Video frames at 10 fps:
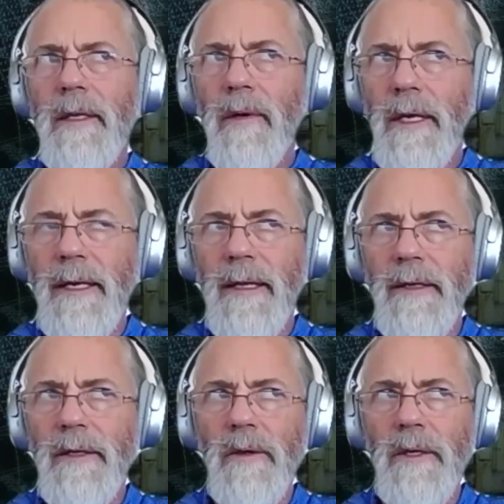click into
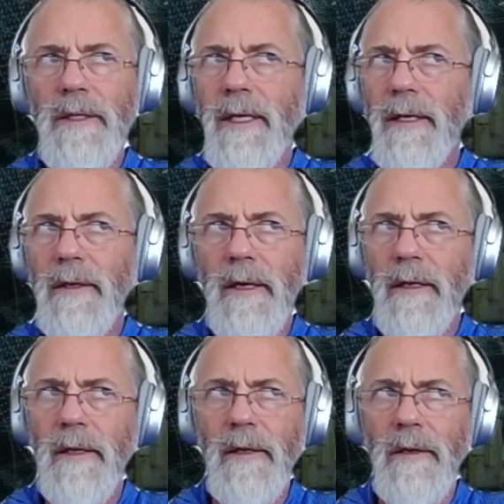that too, because again, I,
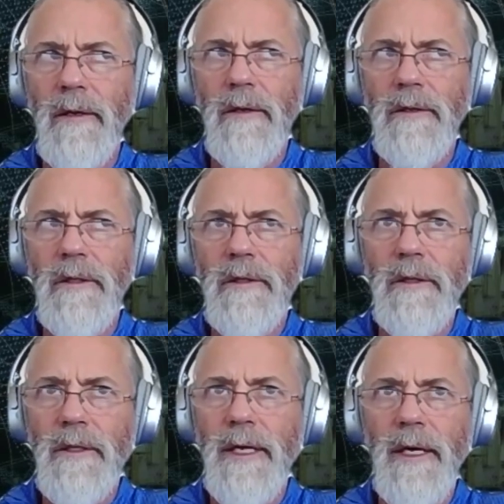there's just
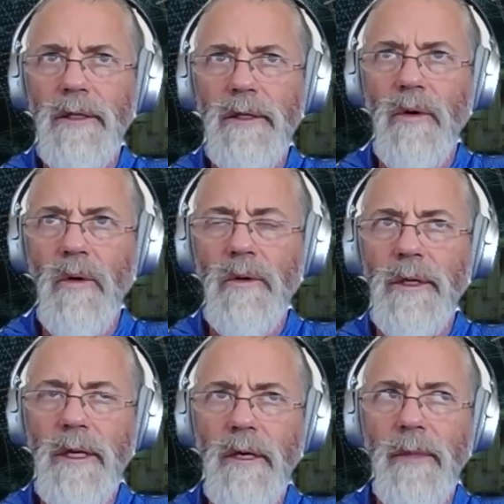such nuggets of gold
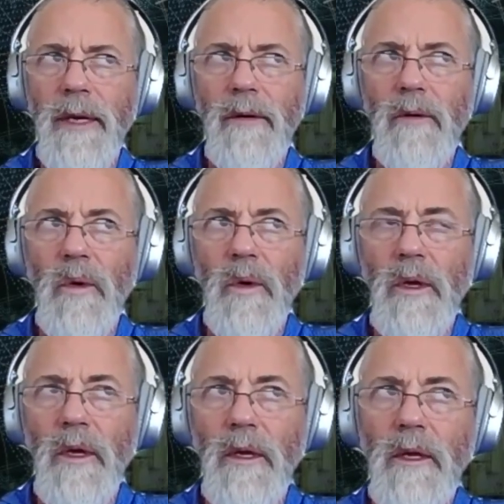in here. But uh,
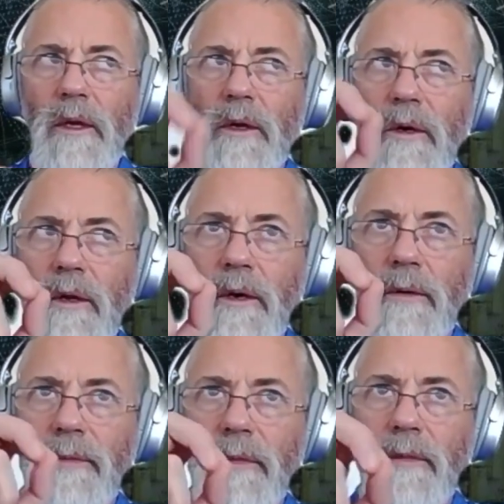you, you're
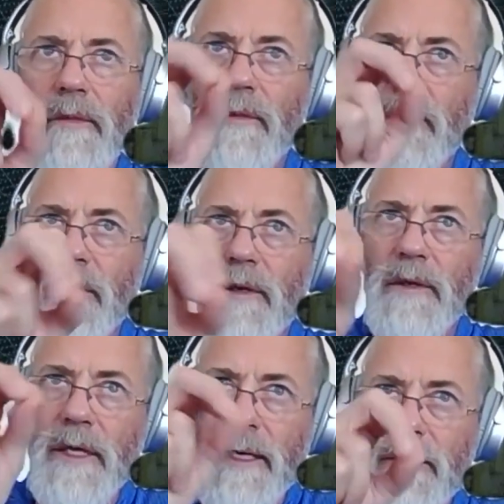you're
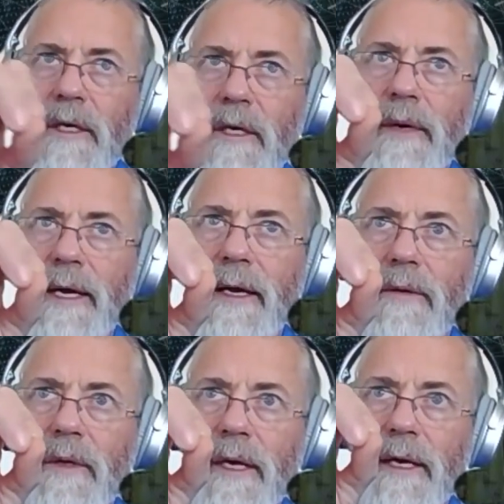touching
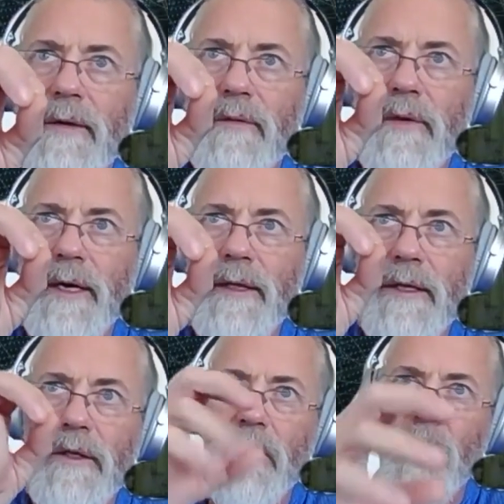around kind of I
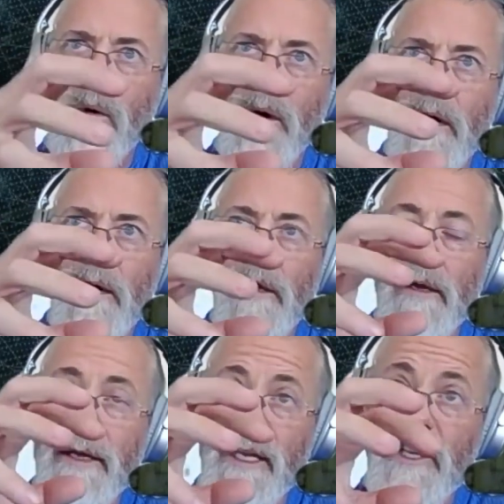think the core
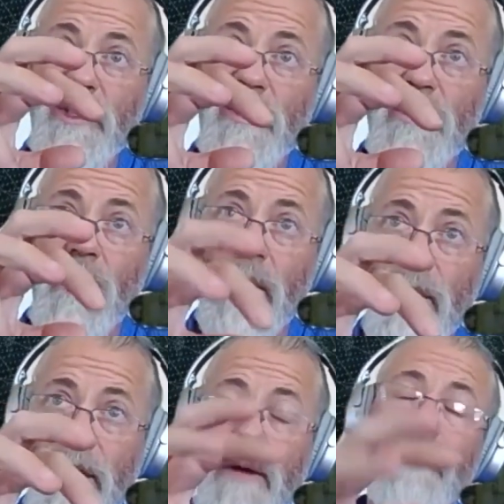issue or
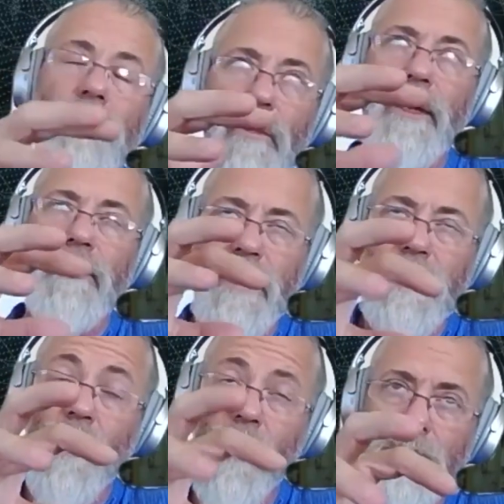pro- one of the
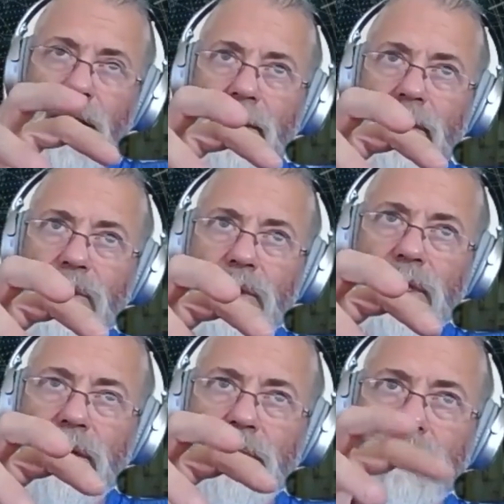core problems
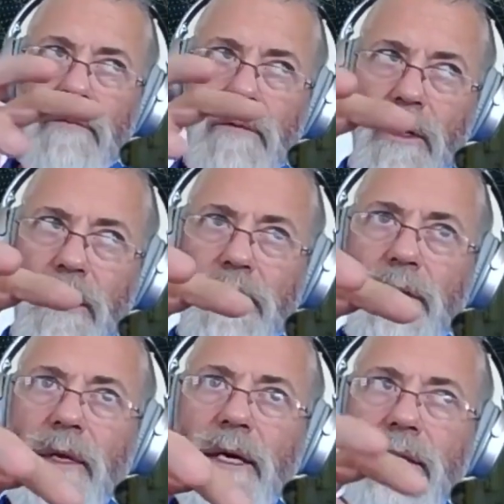within current
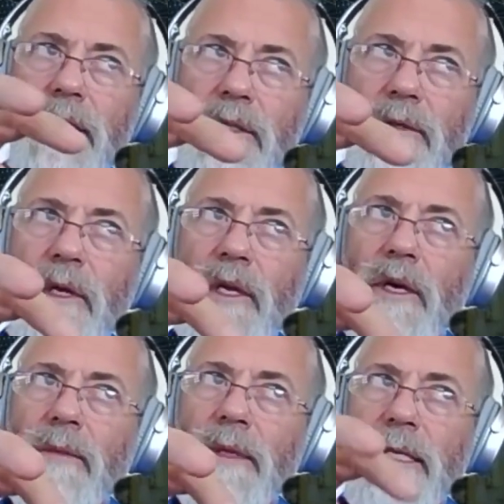supply chains
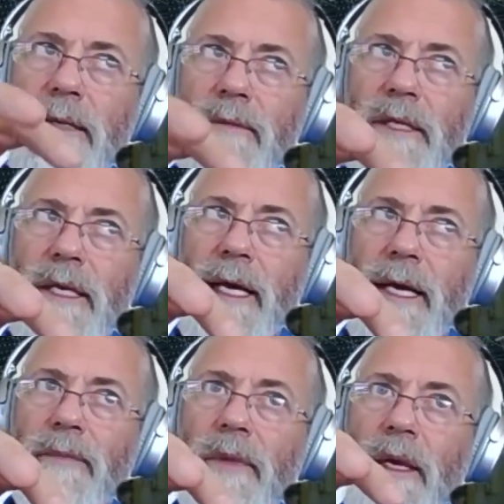procurement teams
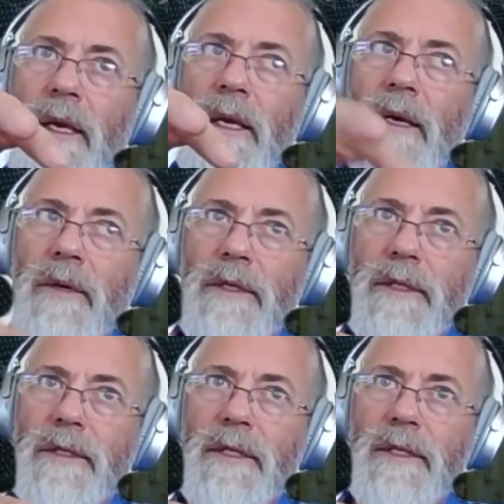today, which
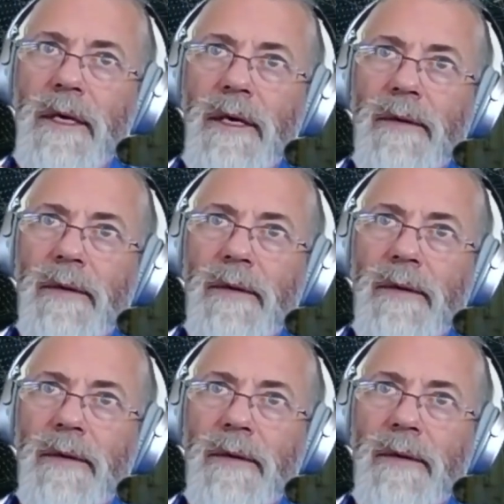is this